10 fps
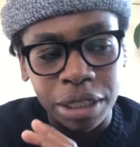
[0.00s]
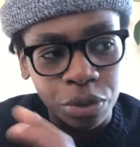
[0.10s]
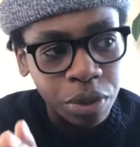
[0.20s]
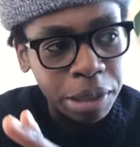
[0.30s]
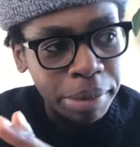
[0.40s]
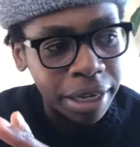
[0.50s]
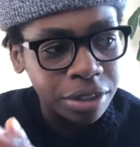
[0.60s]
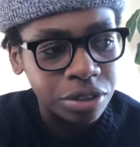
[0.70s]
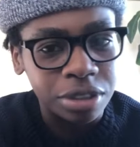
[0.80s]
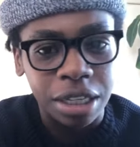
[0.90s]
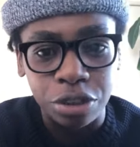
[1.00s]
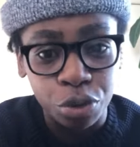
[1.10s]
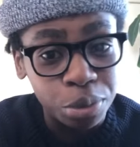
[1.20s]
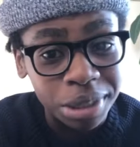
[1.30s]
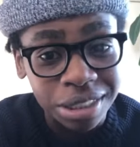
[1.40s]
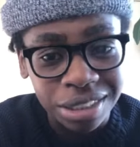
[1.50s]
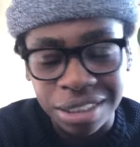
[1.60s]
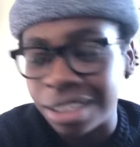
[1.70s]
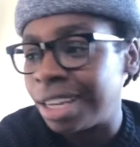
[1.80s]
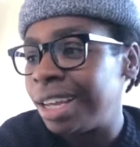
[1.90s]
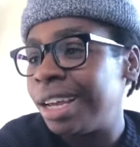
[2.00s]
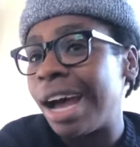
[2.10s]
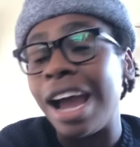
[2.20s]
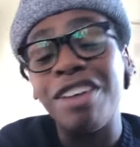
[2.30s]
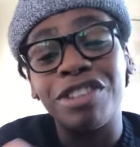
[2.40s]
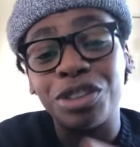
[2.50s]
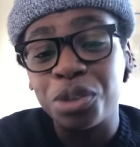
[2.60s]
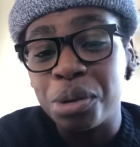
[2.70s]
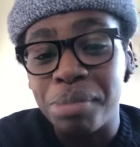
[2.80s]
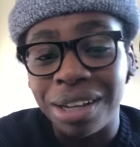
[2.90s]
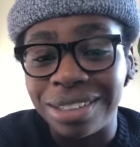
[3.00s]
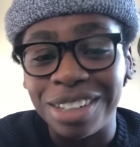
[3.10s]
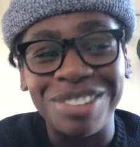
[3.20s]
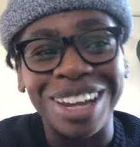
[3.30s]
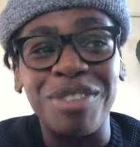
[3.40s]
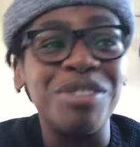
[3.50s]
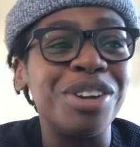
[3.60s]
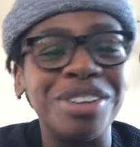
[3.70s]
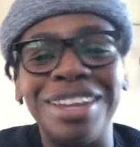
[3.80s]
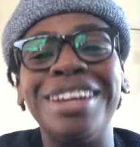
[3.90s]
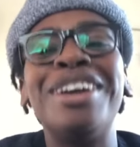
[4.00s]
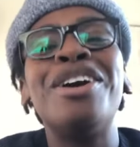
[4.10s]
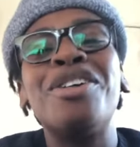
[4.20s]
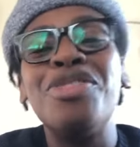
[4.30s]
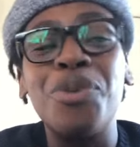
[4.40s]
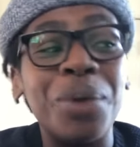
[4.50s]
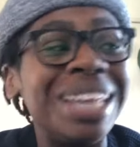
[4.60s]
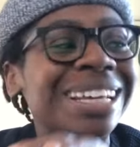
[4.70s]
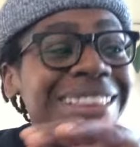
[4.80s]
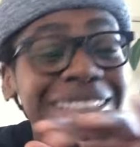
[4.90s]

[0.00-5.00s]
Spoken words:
20 pounds in 2 months. I even told him myself, like, with the way that